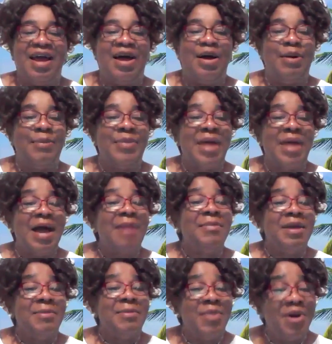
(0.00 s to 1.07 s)
Um,
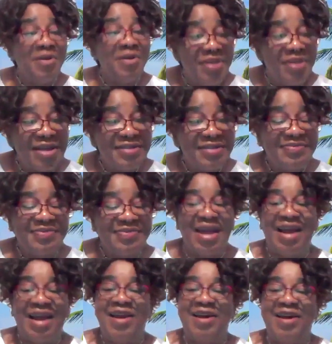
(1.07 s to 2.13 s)
I'm a mother.
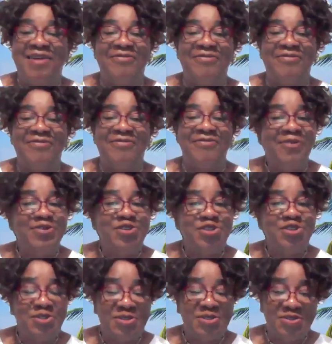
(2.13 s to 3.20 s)
I have
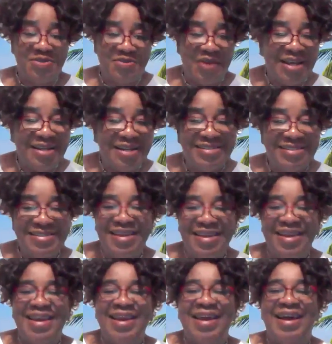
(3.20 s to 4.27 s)
five children.
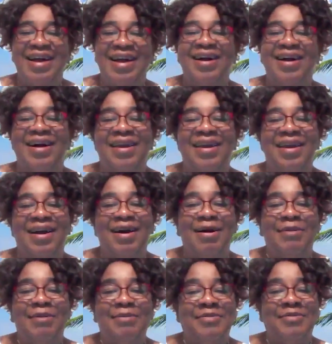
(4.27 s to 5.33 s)
I
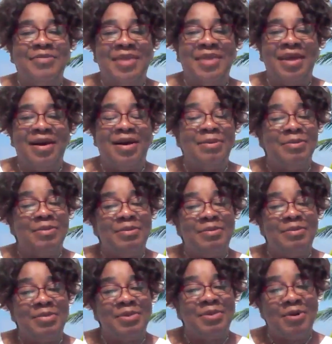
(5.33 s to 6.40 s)
am
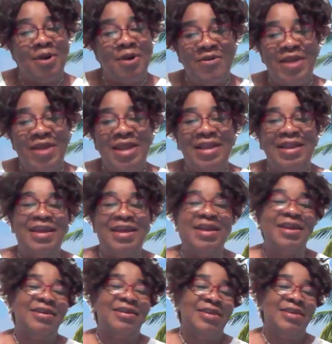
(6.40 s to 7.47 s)
um,
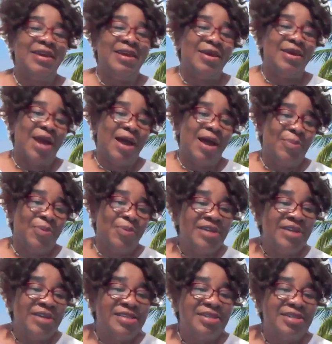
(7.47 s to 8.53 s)
currently the uh,
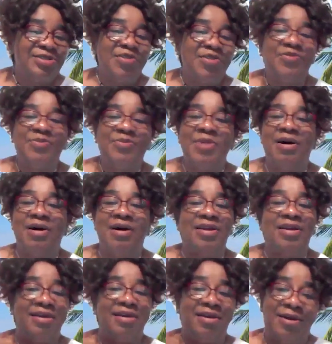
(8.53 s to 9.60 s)
president of
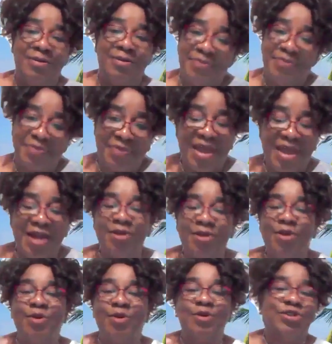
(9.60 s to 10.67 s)
my um,
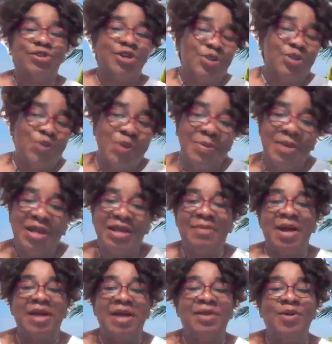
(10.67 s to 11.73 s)
local church, women
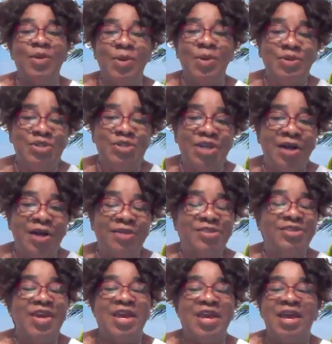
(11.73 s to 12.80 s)
in my local
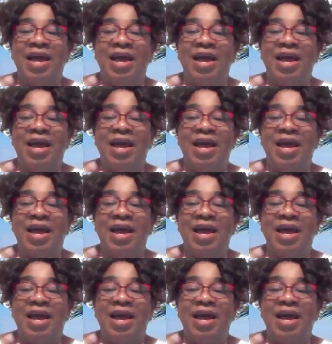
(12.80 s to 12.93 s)
church,